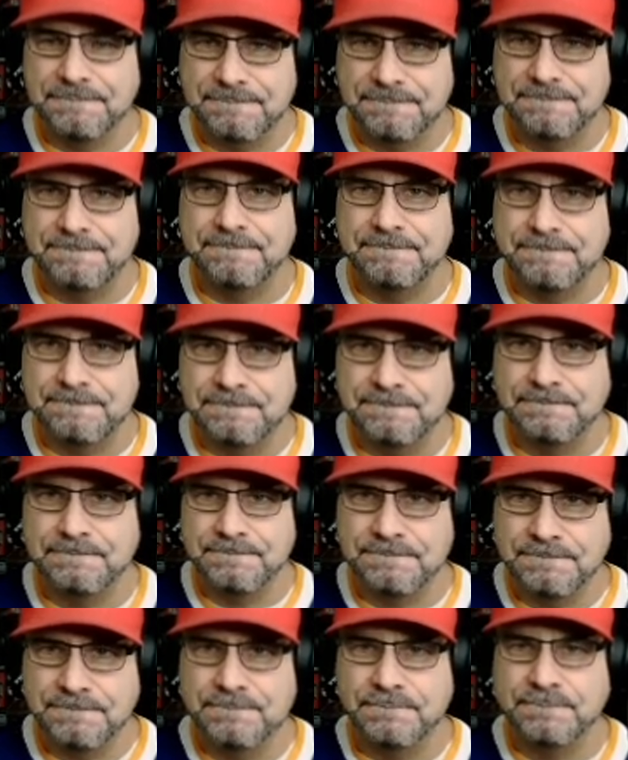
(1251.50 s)

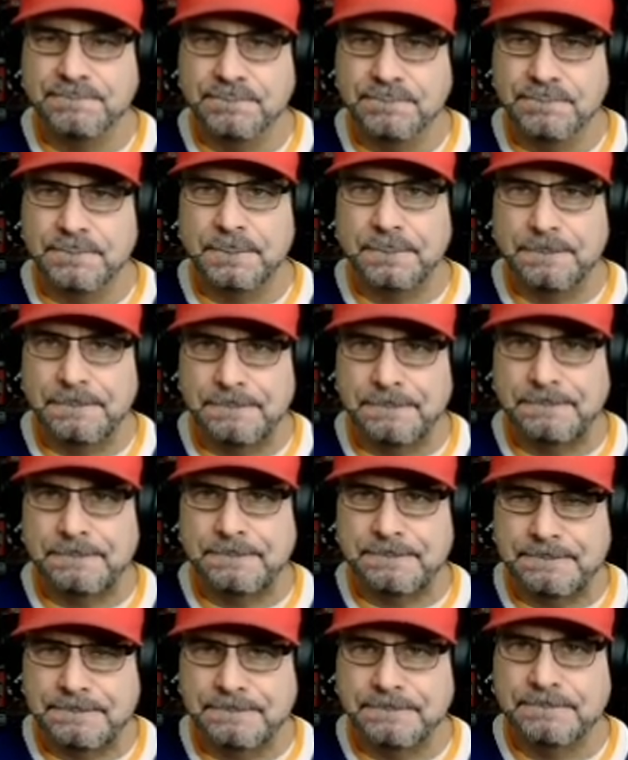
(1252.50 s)

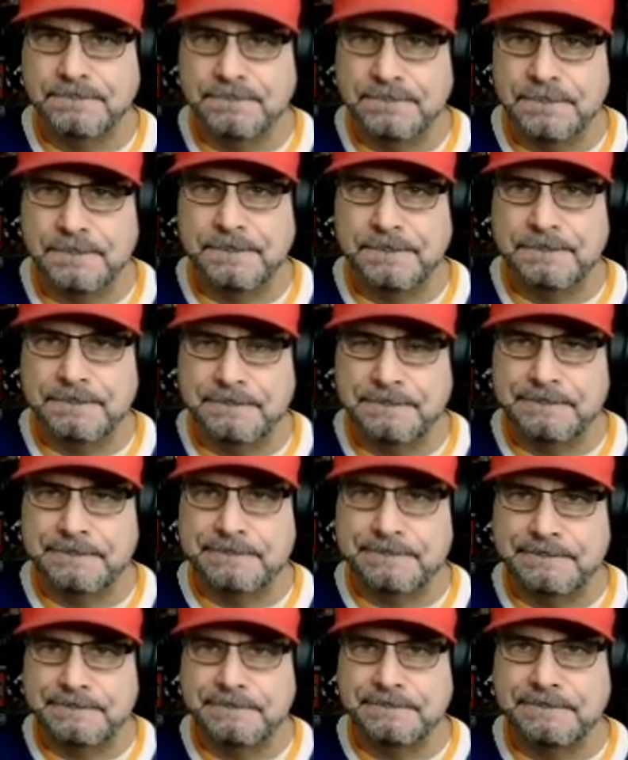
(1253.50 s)

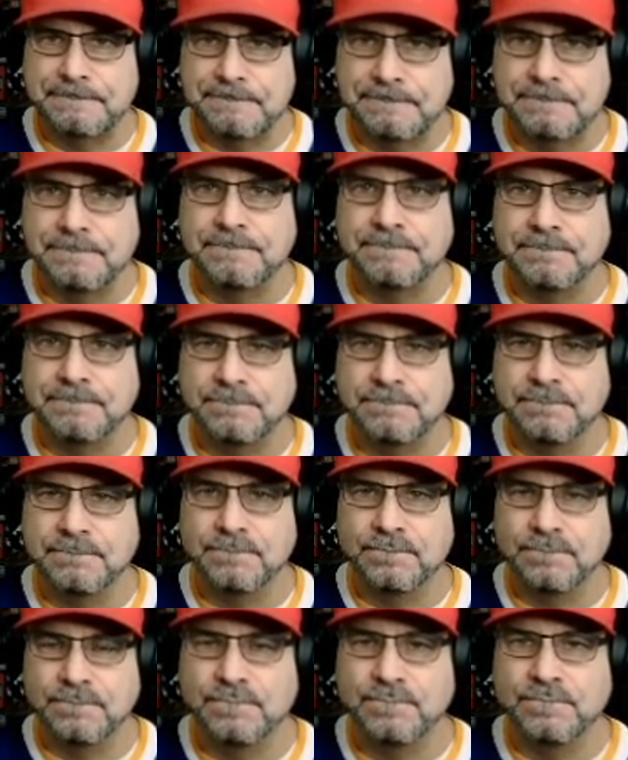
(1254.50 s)

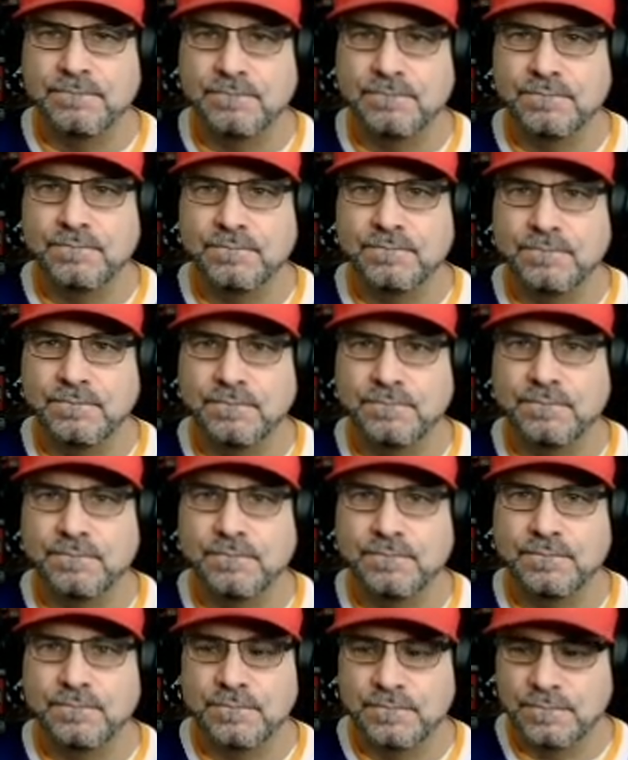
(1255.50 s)

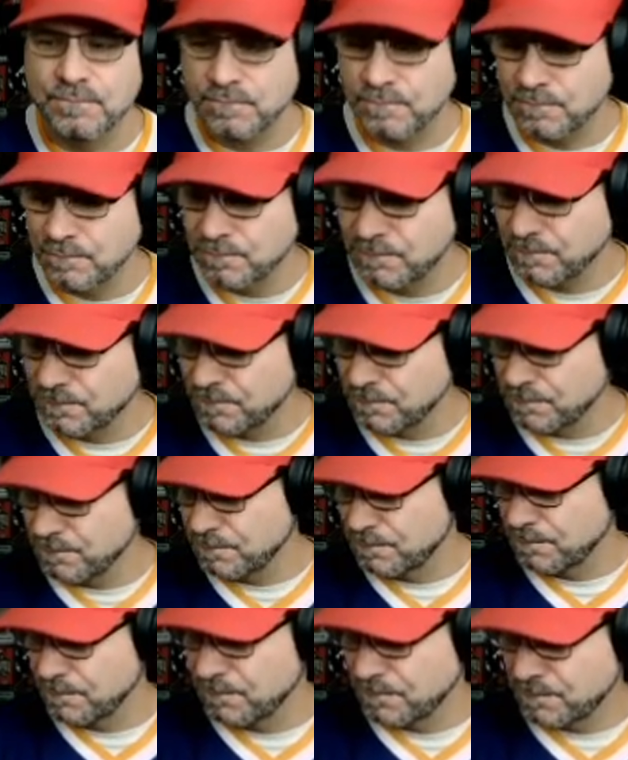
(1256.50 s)

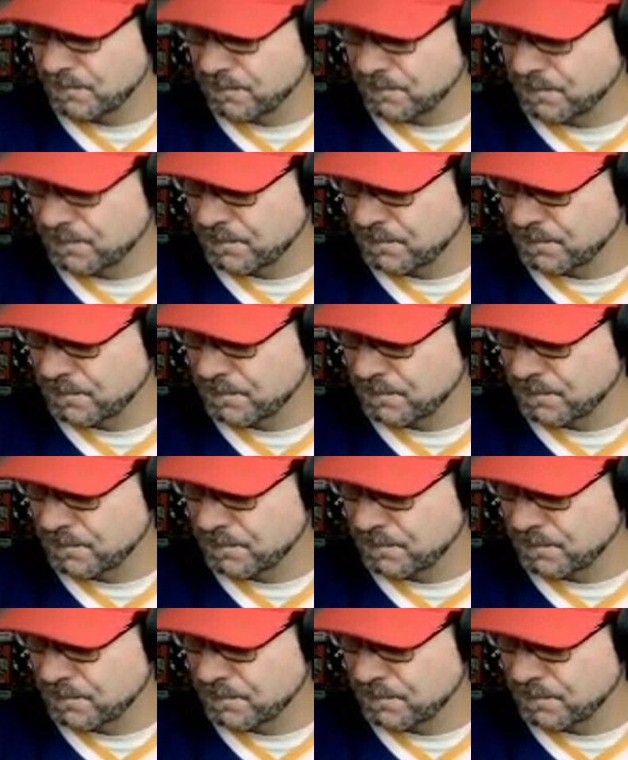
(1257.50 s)
The person shown says nothing.